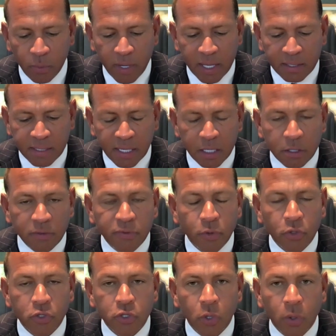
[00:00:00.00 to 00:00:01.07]
not telling the
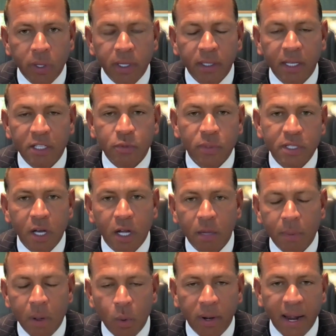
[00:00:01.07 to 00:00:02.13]
full story unless we talk
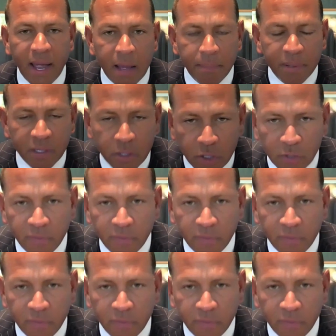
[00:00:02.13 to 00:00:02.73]
about what happened